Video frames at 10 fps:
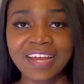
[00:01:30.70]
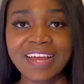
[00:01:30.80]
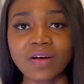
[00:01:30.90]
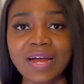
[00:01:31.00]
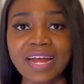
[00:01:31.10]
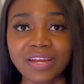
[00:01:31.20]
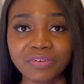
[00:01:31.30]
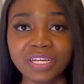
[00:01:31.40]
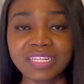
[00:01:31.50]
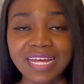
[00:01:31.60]
I
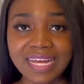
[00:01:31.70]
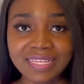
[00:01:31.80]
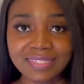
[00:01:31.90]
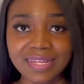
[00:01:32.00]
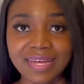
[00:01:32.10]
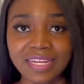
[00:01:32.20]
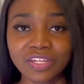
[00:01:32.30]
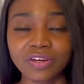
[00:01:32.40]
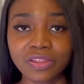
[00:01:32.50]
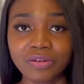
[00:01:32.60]
realized that in
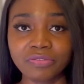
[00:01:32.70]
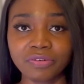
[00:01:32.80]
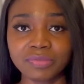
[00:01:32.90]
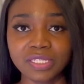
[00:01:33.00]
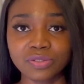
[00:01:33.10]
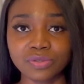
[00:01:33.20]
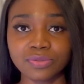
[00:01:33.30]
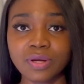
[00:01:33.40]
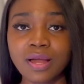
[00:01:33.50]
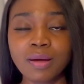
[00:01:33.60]
order for me to
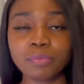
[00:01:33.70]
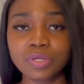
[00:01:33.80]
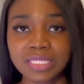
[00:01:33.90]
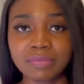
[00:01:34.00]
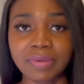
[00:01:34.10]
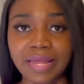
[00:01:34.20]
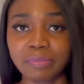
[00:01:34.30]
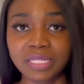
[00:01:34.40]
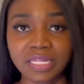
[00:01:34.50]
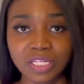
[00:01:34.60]
put in my
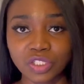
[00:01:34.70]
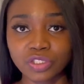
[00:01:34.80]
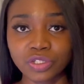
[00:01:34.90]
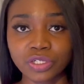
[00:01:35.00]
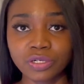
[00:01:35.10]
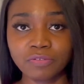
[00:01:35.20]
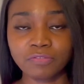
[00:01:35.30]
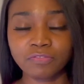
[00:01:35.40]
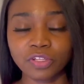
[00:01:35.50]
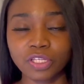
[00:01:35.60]
application
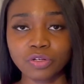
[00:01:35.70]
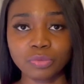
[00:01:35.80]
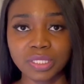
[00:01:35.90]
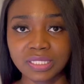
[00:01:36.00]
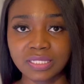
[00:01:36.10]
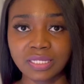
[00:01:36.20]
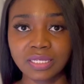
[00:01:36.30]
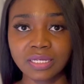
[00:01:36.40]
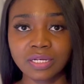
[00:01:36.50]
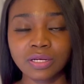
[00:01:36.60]
for the OPT
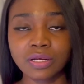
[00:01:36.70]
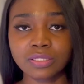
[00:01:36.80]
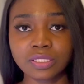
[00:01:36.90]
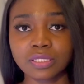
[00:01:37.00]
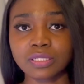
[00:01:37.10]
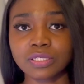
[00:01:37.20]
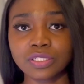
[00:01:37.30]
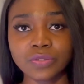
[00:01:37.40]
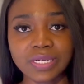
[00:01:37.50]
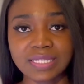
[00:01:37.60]
to the
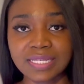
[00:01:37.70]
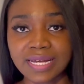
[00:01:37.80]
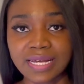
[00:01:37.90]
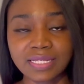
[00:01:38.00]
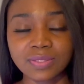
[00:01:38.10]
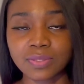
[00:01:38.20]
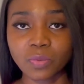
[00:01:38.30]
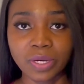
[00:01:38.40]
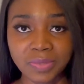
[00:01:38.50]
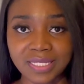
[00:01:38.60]
USCIS
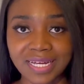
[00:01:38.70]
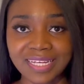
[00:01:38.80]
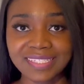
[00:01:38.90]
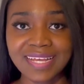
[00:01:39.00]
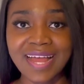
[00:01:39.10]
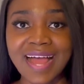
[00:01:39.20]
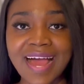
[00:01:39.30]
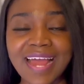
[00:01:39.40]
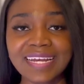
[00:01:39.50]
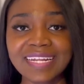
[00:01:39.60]
website,
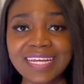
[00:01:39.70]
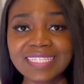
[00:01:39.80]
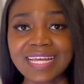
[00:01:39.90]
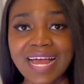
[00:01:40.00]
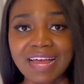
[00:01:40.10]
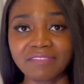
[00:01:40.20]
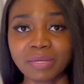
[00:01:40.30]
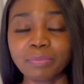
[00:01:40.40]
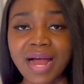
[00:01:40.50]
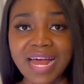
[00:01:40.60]
I needed to have a
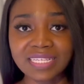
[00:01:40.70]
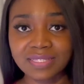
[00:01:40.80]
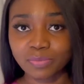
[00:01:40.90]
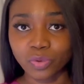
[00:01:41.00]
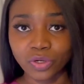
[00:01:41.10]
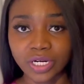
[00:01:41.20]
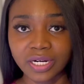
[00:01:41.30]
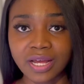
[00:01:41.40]
passport